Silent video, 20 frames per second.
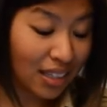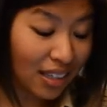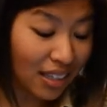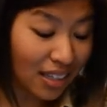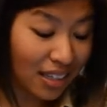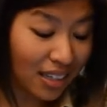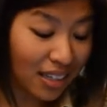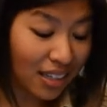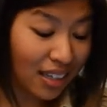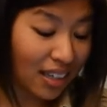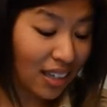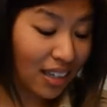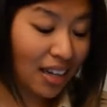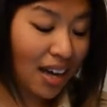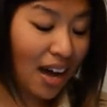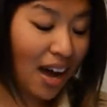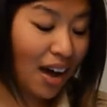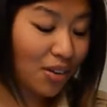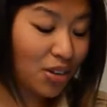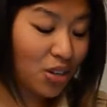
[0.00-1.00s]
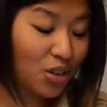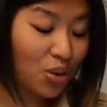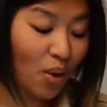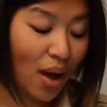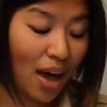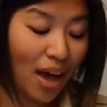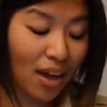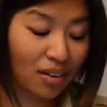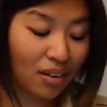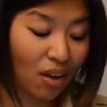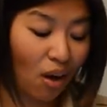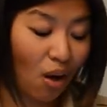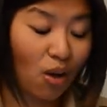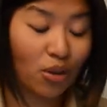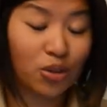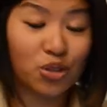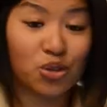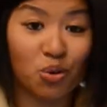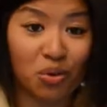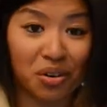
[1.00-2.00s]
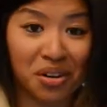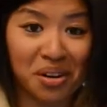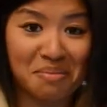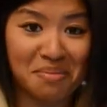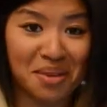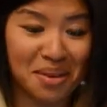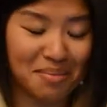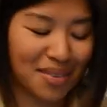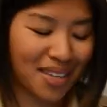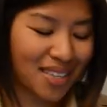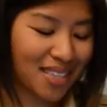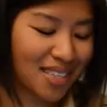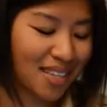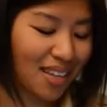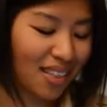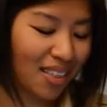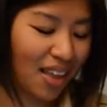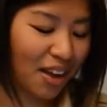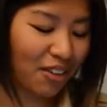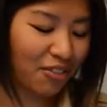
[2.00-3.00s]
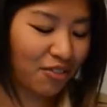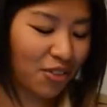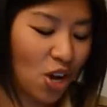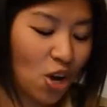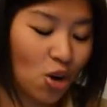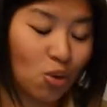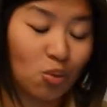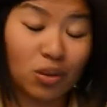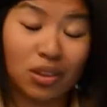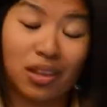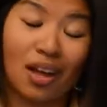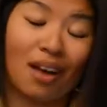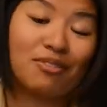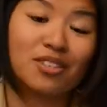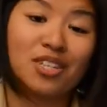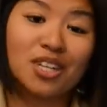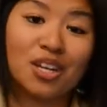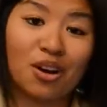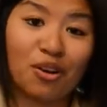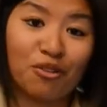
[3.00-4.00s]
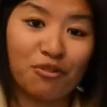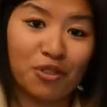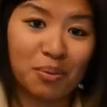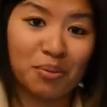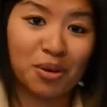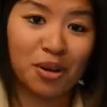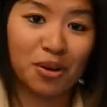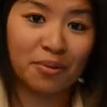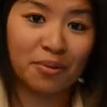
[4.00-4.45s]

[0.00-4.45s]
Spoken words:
How do you handle all your commitments in life? Would love to hear from you.